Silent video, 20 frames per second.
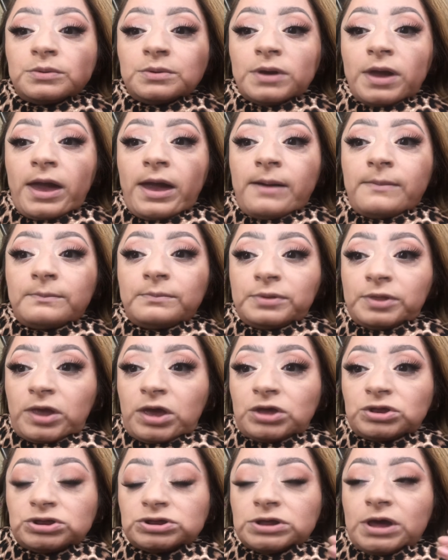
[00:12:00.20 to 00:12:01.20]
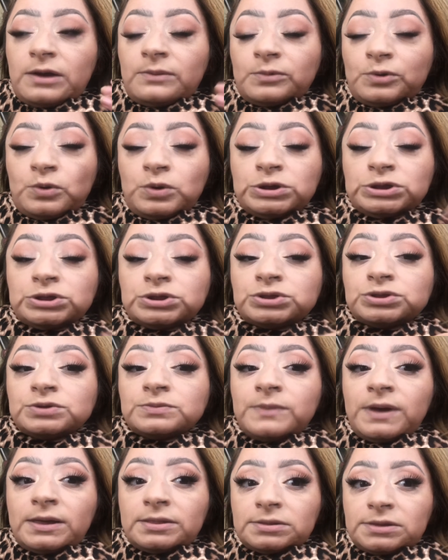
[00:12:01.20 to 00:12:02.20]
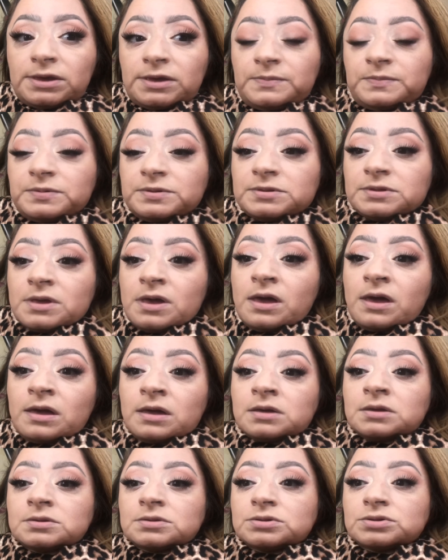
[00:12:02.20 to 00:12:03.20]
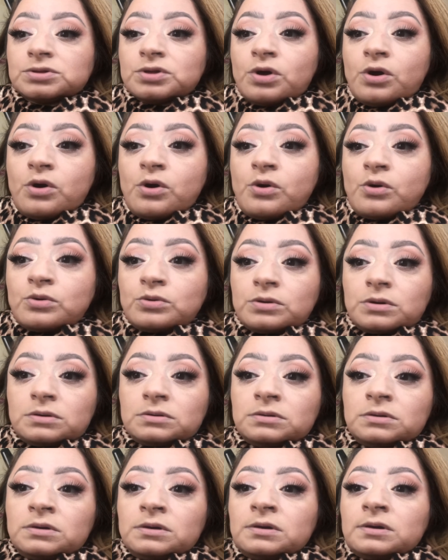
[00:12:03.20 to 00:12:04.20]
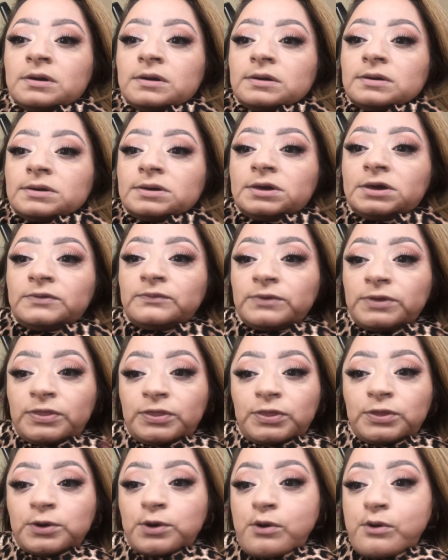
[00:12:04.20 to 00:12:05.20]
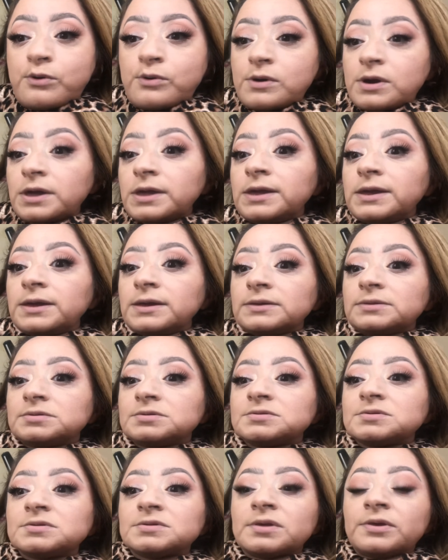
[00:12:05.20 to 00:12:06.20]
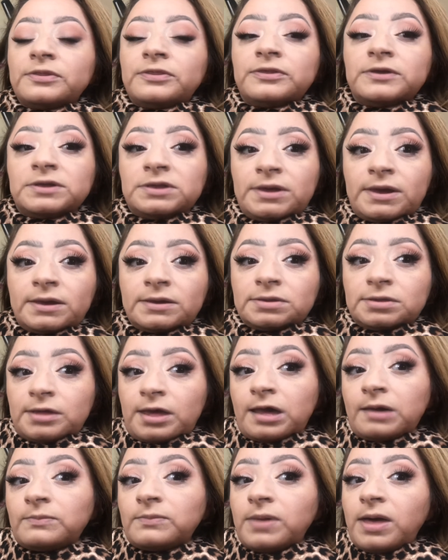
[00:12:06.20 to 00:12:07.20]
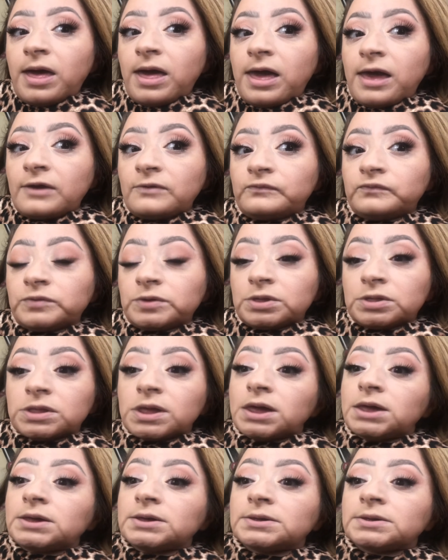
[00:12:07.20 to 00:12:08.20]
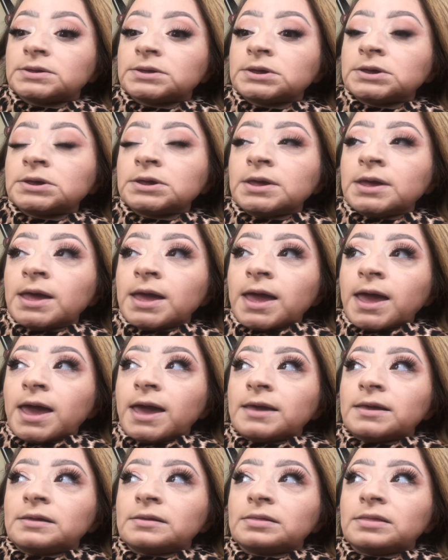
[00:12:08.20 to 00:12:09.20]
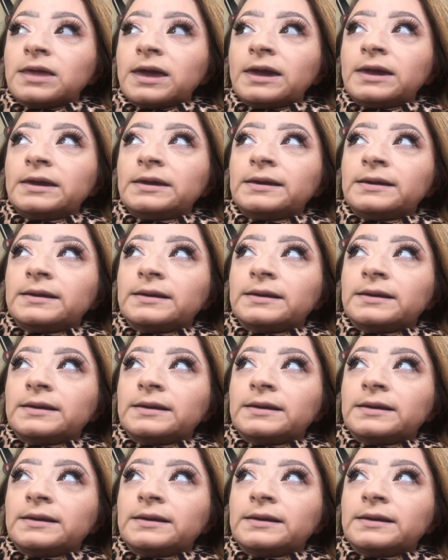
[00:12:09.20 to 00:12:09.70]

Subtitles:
and blush, I'm going to do my lips. So even though it's the daytime, I feel like I like